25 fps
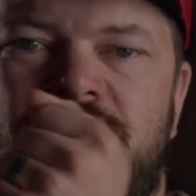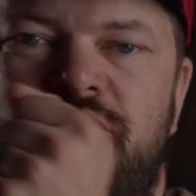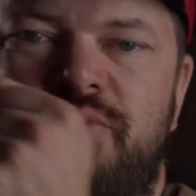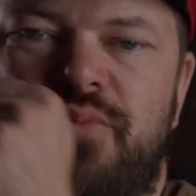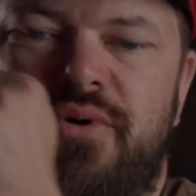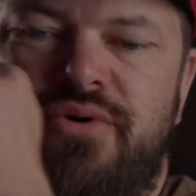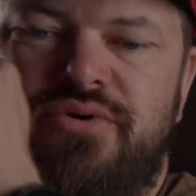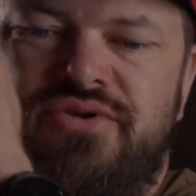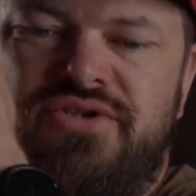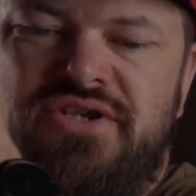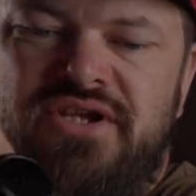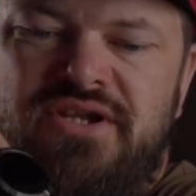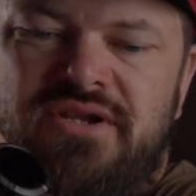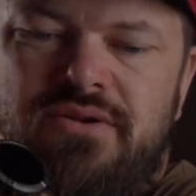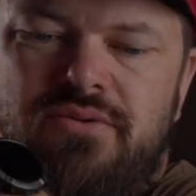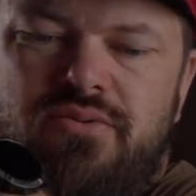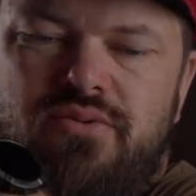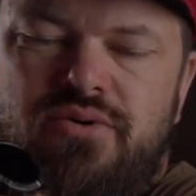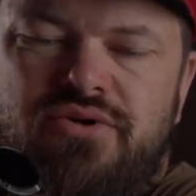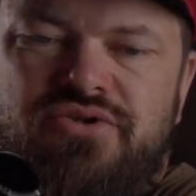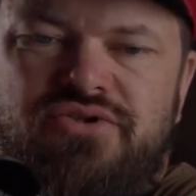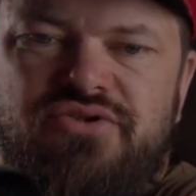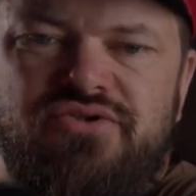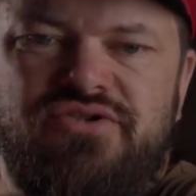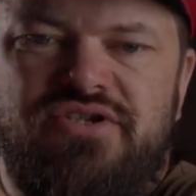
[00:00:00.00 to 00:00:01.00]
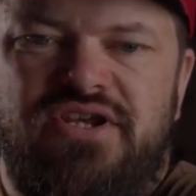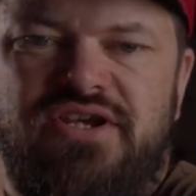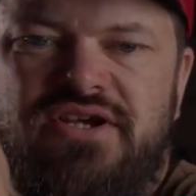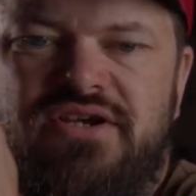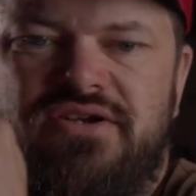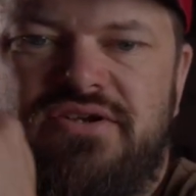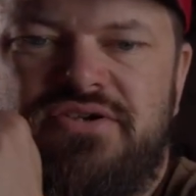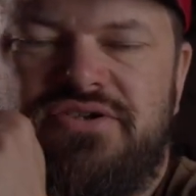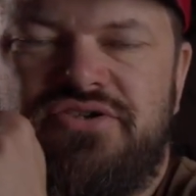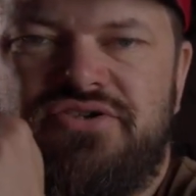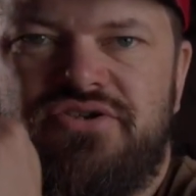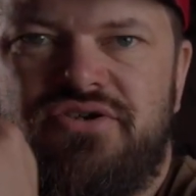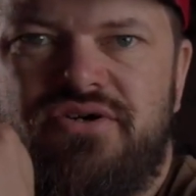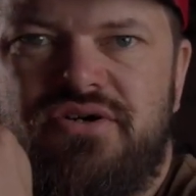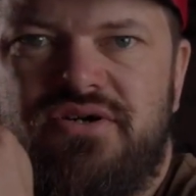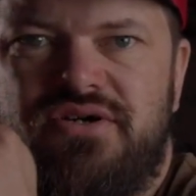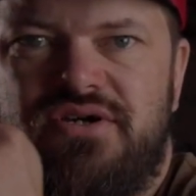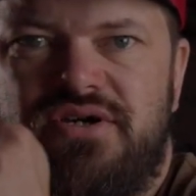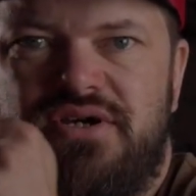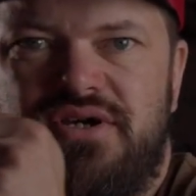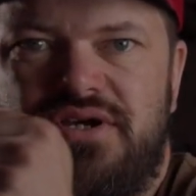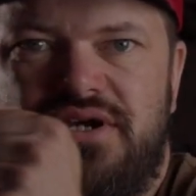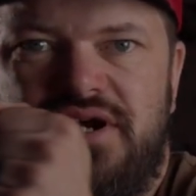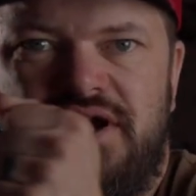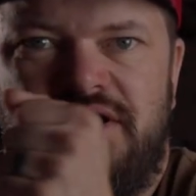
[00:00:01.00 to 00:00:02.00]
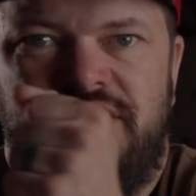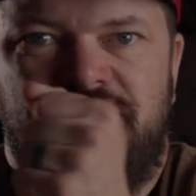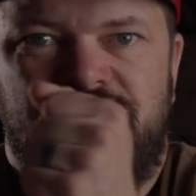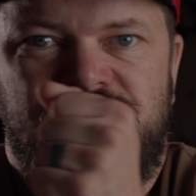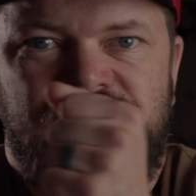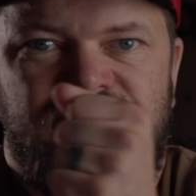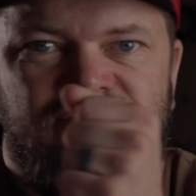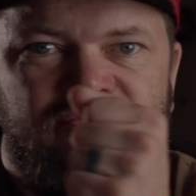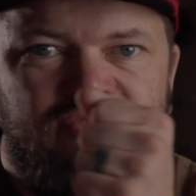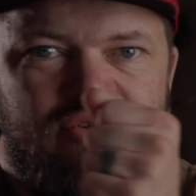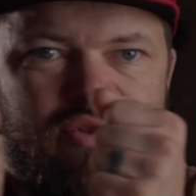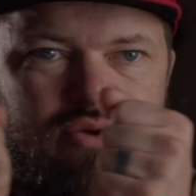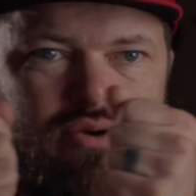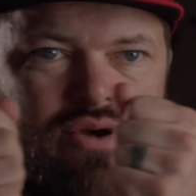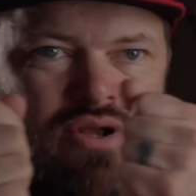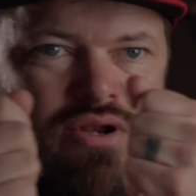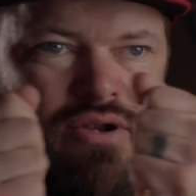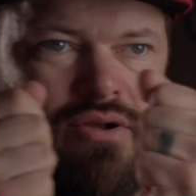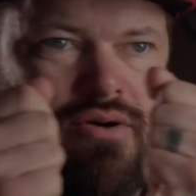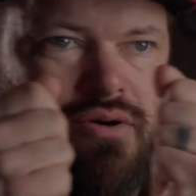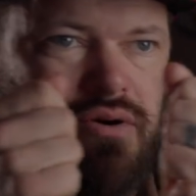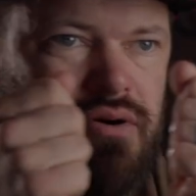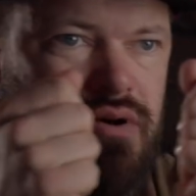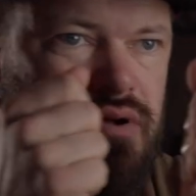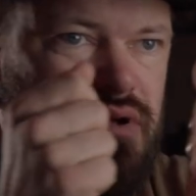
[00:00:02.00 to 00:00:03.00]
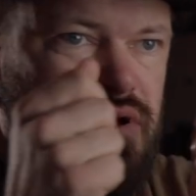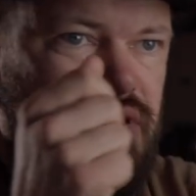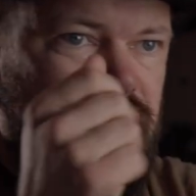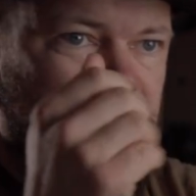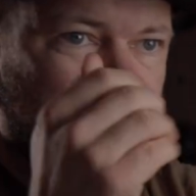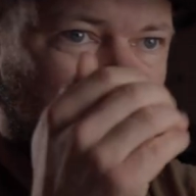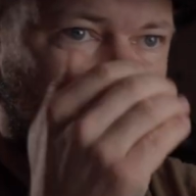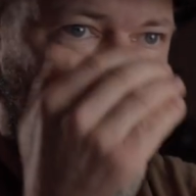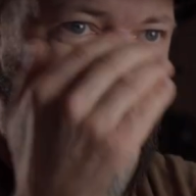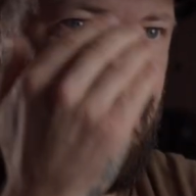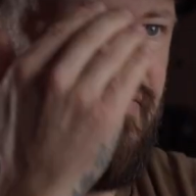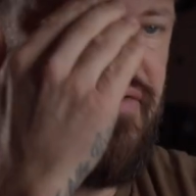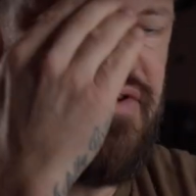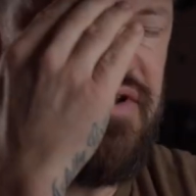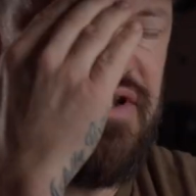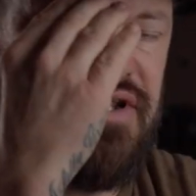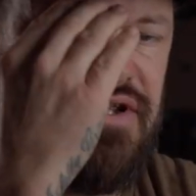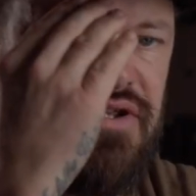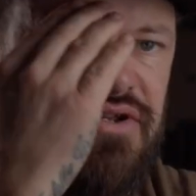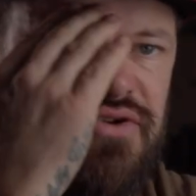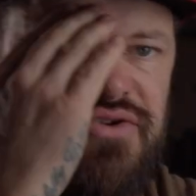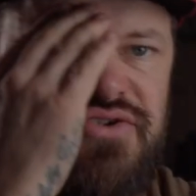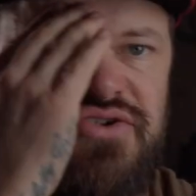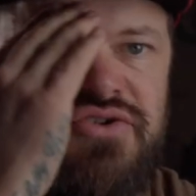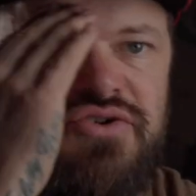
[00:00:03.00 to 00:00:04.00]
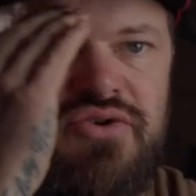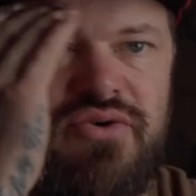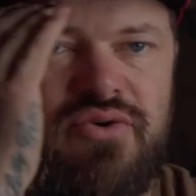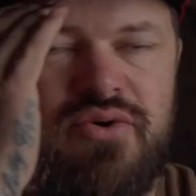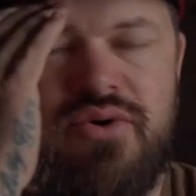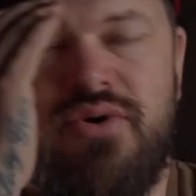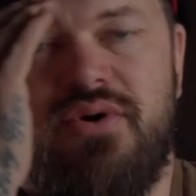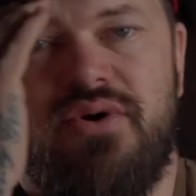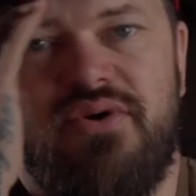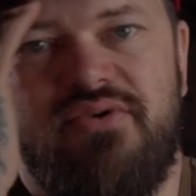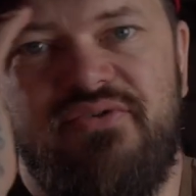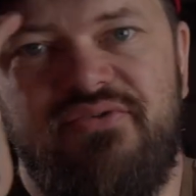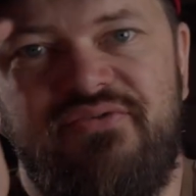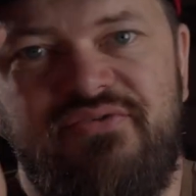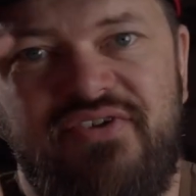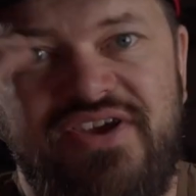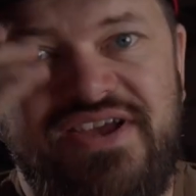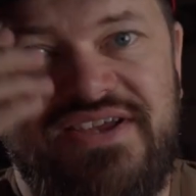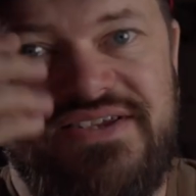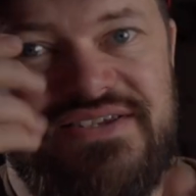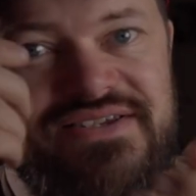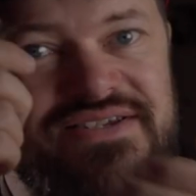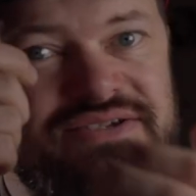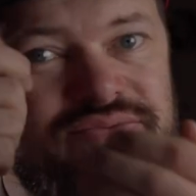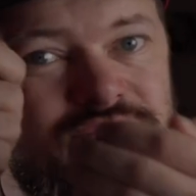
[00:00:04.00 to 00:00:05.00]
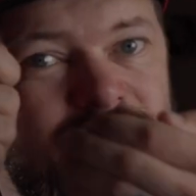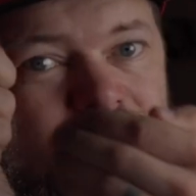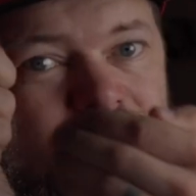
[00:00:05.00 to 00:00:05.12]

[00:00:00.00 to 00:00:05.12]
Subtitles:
elbows in whilst you're taking a shot, and you just follow it along. Obviously using your face as